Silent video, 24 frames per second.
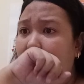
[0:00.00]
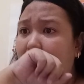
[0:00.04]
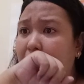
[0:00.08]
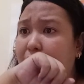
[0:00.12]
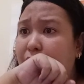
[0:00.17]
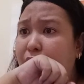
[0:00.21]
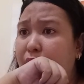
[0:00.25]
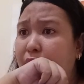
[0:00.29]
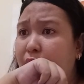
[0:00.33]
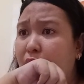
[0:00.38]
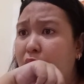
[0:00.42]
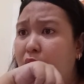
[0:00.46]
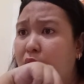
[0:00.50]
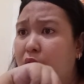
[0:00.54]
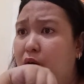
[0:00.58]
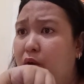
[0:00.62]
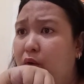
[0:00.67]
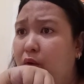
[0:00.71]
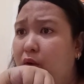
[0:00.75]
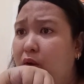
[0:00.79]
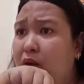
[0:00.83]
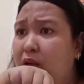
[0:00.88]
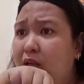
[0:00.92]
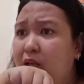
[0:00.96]
of
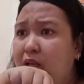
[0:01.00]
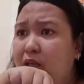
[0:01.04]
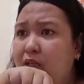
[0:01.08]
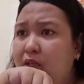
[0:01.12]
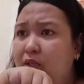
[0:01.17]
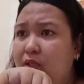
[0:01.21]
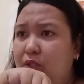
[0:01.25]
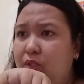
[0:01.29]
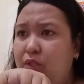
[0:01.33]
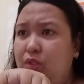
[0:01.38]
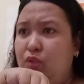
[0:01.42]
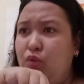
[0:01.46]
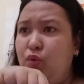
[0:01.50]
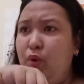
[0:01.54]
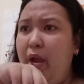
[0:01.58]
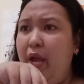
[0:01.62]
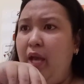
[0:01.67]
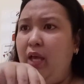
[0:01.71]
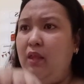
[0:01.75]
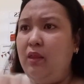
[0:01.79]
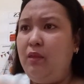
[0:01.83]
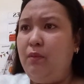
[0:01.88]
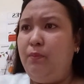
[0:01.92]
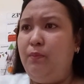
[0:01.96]
Hyogoro.
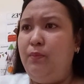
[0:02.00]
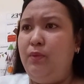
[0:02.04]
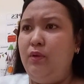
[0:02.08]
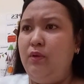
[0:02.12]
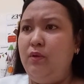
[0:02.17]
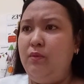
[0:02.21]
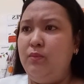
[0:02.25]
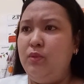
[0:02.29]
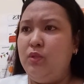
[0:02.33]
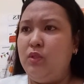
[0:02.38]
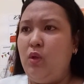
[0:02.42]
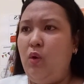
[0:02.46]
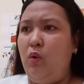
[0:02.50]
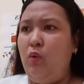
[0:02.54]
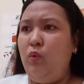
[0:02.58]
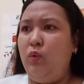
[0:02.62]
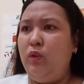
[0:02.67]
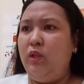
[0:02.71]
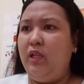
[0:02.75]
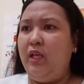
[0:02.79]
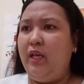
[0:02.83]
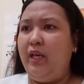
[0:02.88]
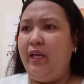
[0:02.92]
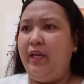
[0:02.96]
Strength blooms
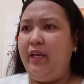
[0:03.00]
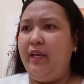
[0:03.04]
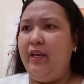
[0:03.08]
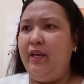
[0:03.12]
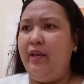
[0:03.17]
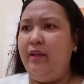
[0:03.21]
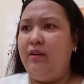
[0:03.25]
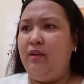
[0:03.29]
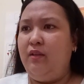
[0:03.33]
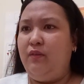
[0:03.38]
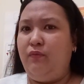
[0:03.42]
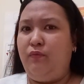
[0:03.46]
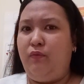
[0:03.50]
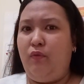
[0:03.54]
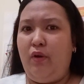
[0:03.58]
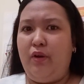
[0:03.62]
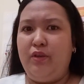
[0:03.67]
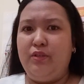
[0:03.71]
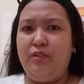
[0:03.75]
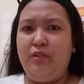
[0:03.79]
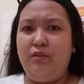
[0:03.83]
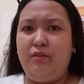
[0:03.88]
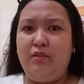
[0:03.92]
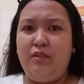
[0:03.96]
only in
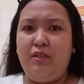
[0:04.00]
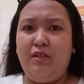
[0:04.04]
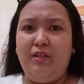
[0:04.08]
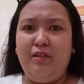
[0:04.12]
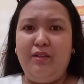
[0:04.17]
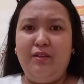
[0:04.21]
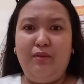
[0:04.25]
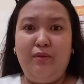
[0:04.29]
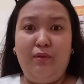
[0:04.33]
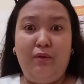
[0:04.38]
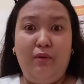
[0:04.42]
adversity.